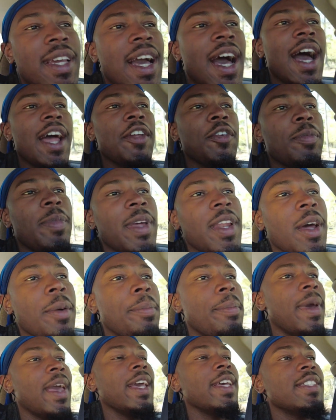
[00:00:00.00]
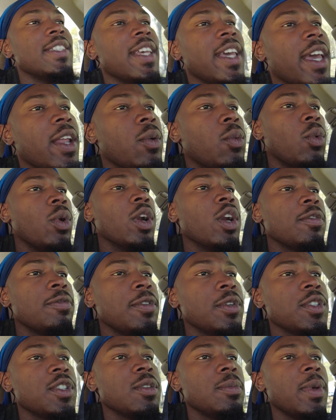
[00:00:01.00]
God, you've been amazing and
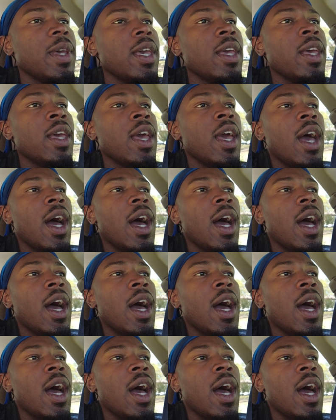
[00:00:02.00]
wonderful to me.